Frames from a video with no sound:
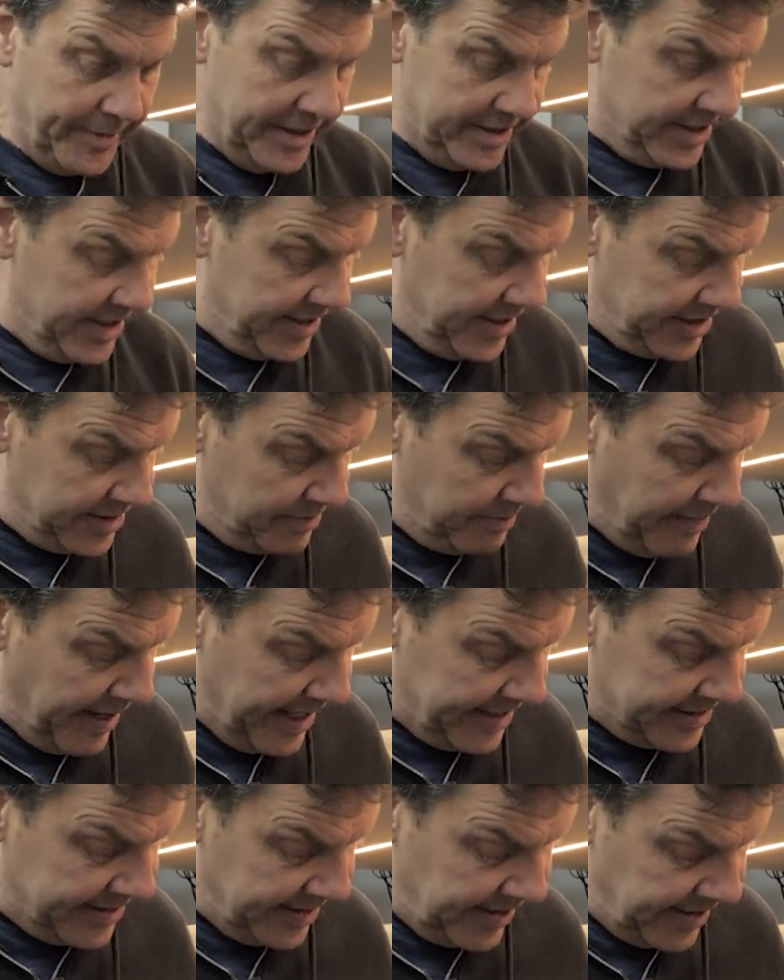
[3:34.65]
So it doesn't
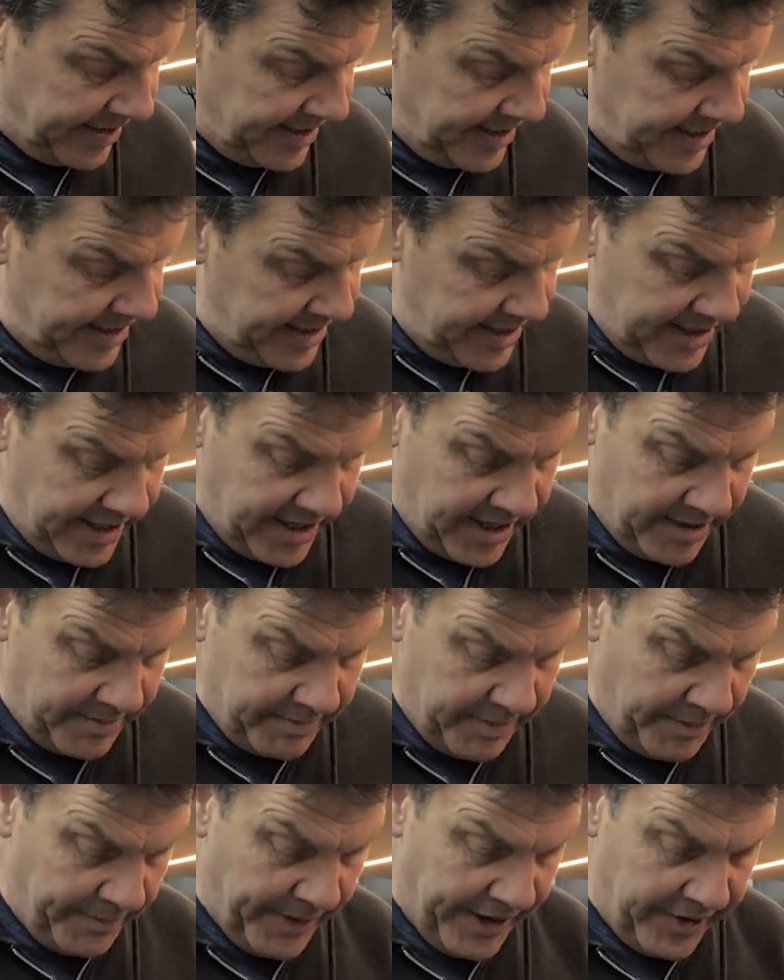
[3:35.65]
matter
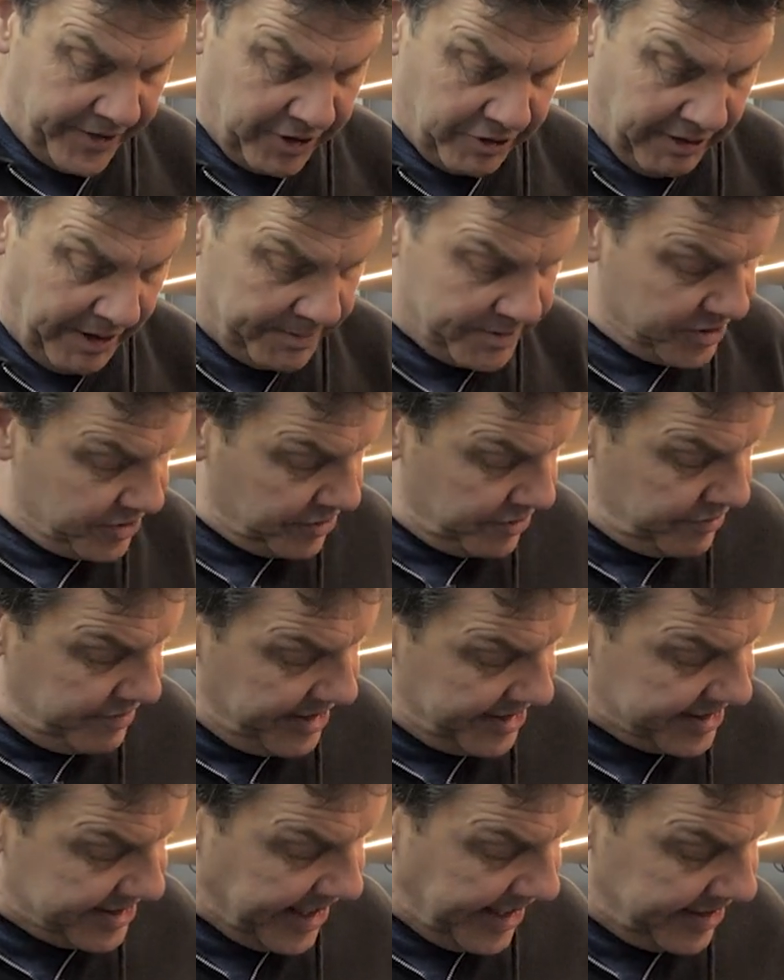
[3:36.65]
about the grub screw
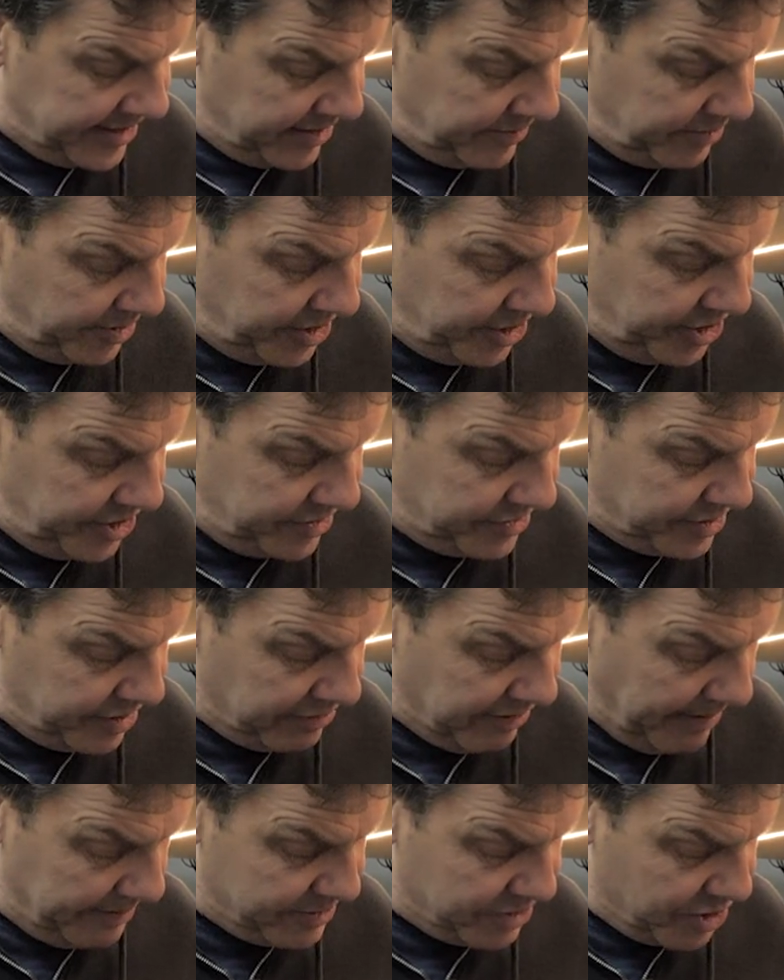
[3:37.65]
this end. I'm going to use the
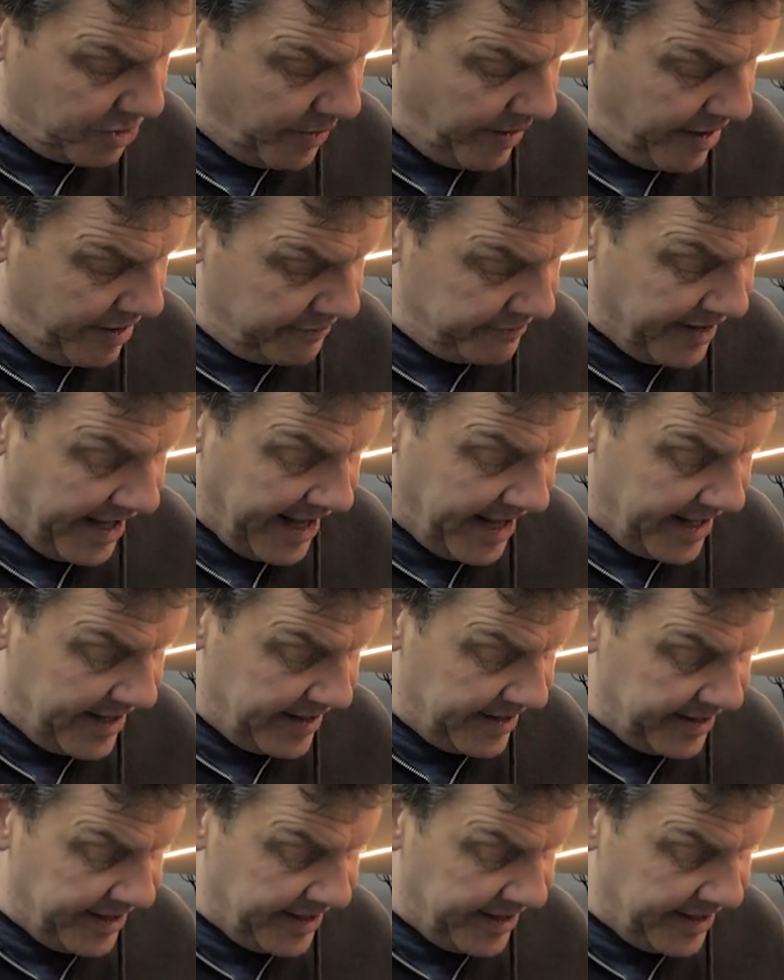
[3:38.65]
grub screw out of that